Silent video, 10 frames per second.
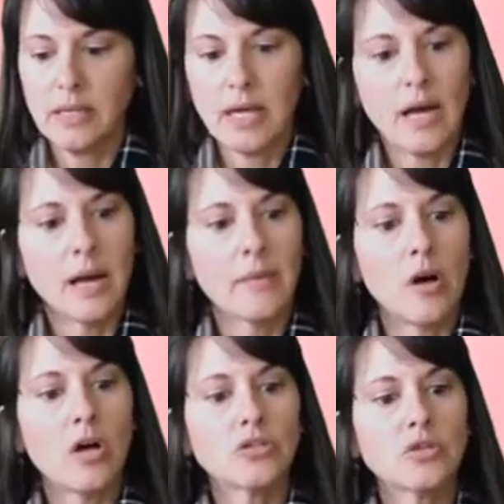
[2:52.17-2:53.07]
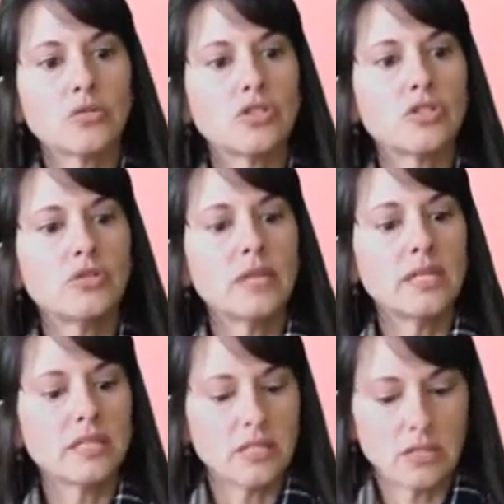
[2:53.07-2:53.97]
Also,
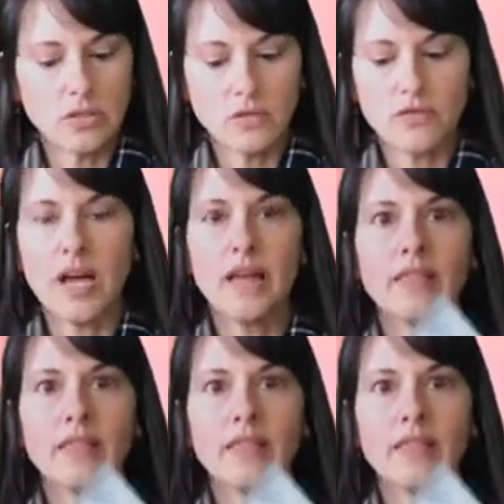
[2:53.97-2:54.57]
students, you've gotten